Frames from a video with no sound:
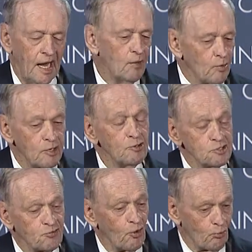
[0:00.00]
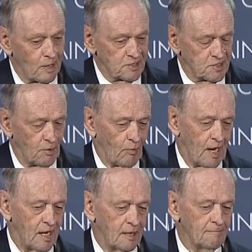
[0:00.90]
we're useful once in a
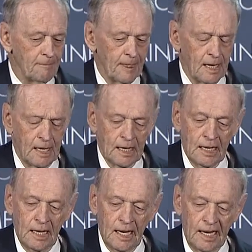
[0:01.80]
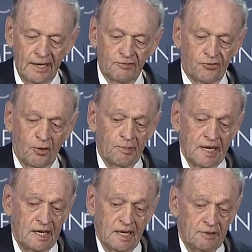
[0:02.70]
while. And for
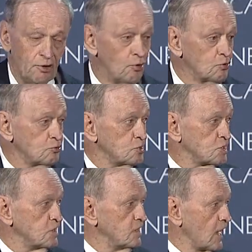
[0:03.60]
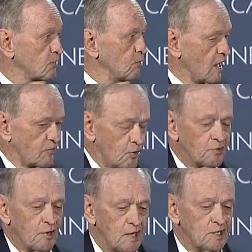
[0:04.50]
me, you know, to see that we have
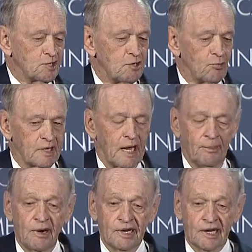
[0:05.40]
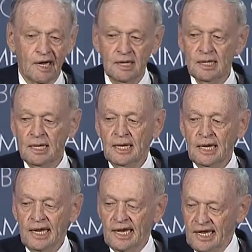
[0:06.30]
good relations with America,
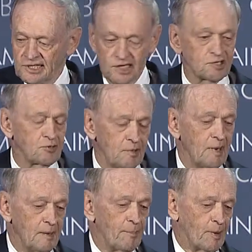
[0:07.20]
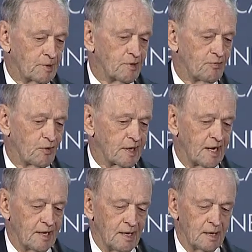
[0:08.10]
it's extremely important for
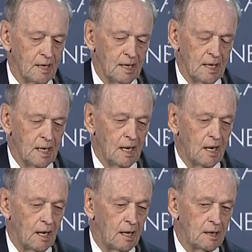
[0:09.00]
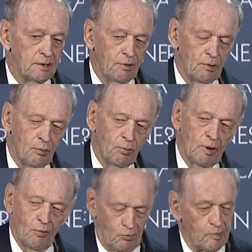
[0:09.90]
Canada. You know,
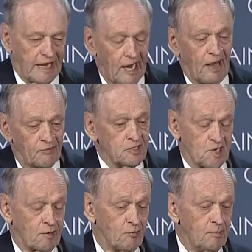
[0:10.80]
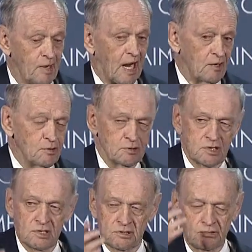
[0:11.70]
we can have disagreement. I used
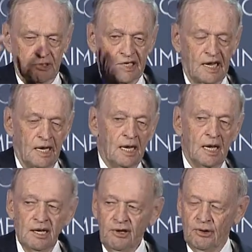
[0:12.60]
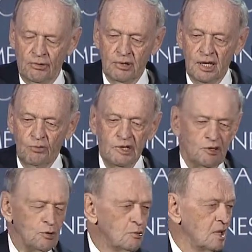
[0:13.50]
to say, you know, we do